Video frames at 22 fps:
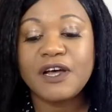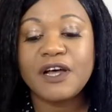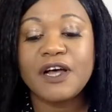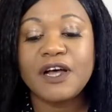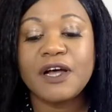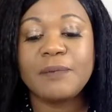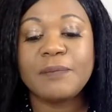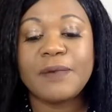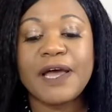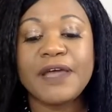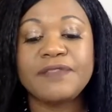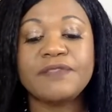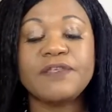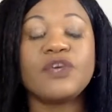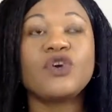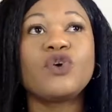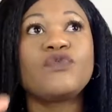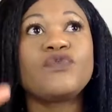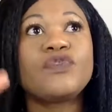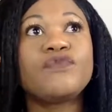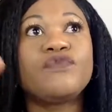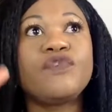Um, I
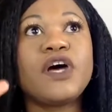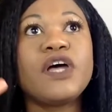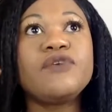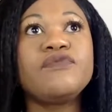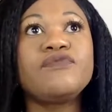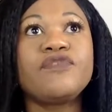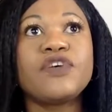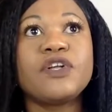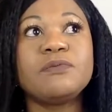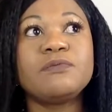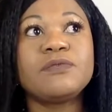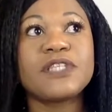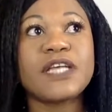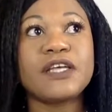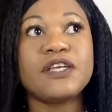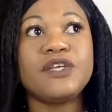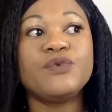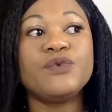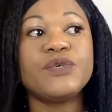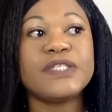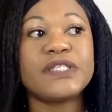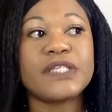think of the five films that
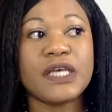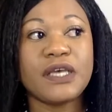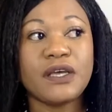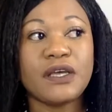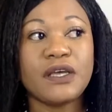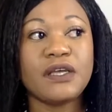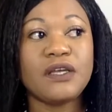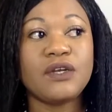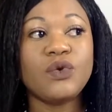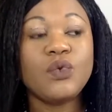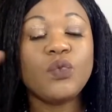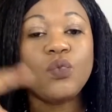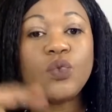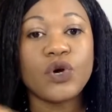he was in,